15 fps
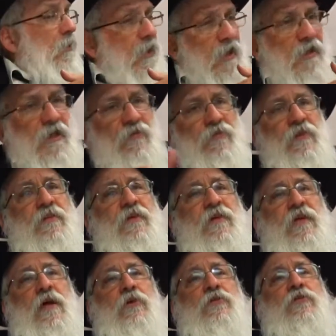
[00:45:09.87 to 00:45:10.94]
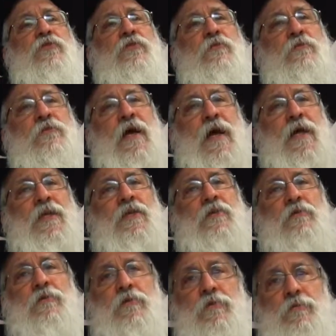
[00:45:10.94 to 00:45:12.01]
and everything else died,
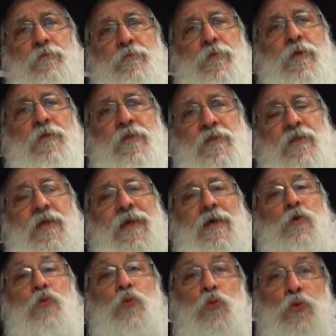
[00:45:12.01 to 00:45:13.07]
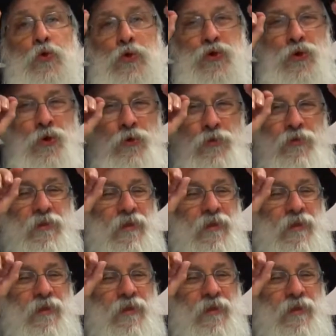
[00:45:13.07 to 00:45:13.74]
but the earth